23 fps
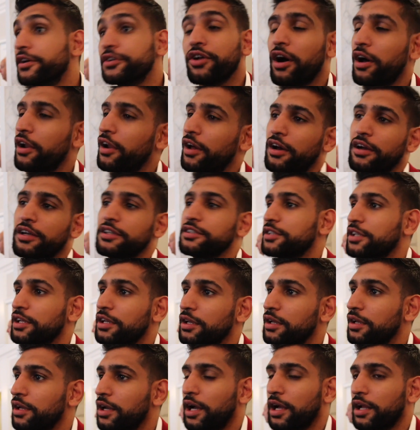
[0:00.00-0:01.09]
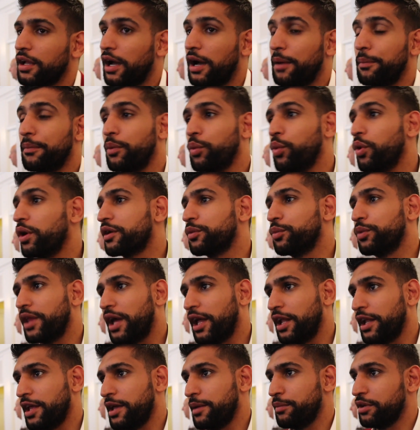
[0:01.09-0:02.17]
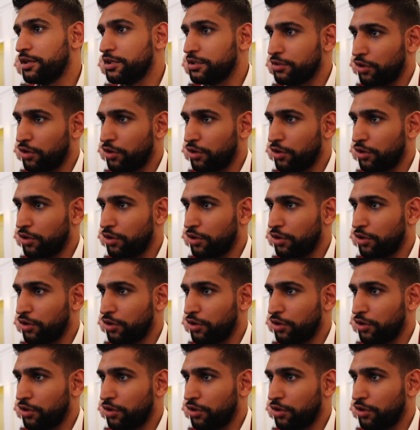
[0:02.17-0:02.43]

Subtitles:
No. I'm working with Amir.